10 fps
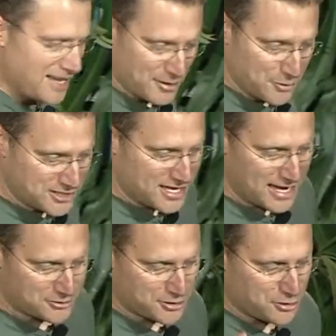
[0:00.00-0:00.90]
And we set
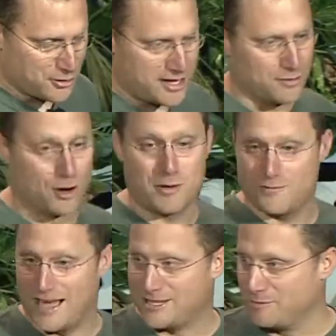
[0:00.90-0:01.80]
out to create a
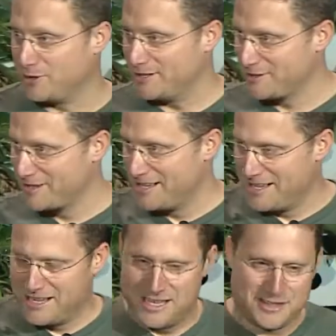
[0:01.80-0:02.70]
robot vacuum cleaner
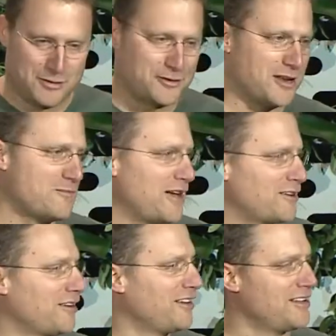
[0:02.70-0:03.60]
that would create a
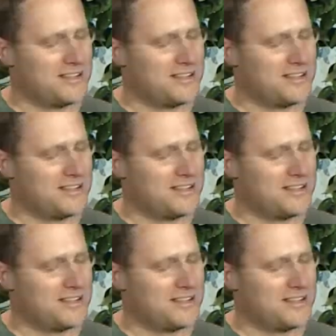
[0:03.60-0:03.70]
better,